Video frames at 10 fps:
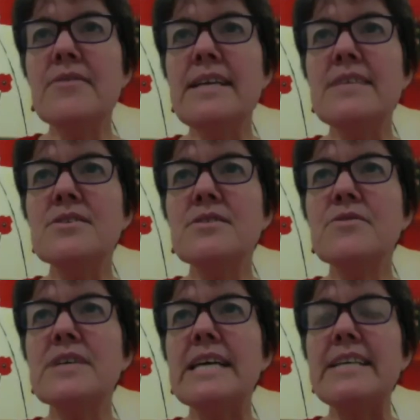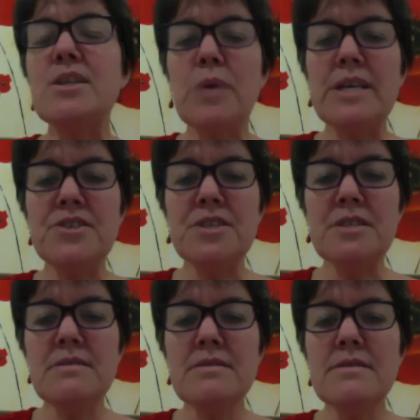sort of key
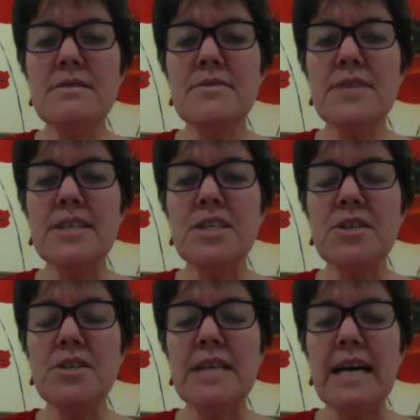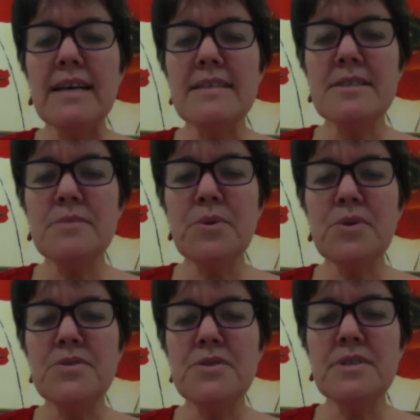questions that you could ask a
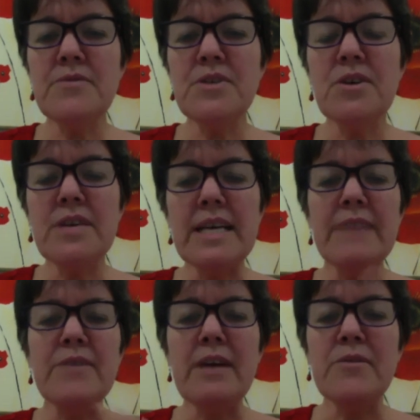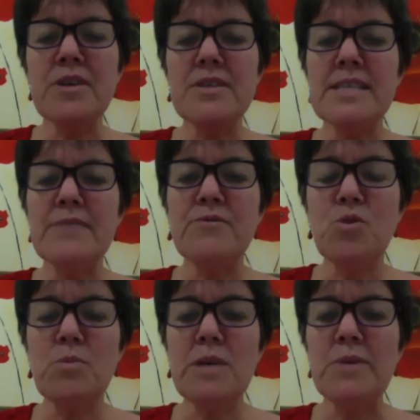person? Have you got a set
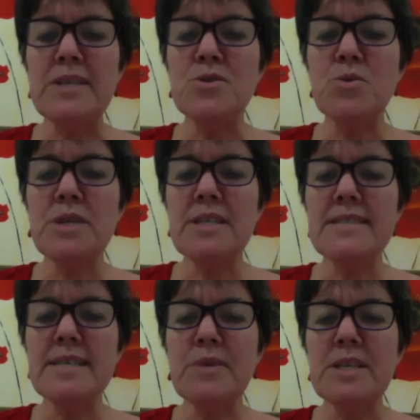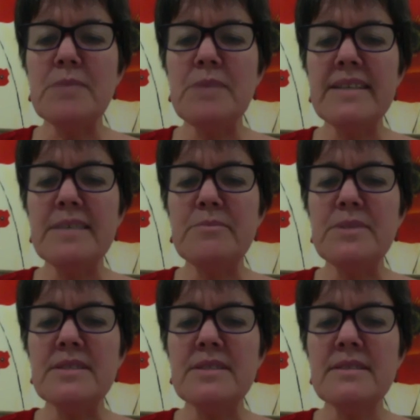for me when you're talking to someone about their
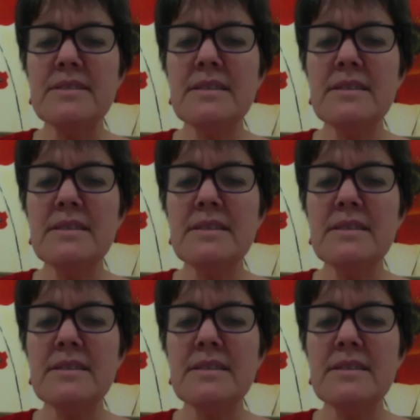business?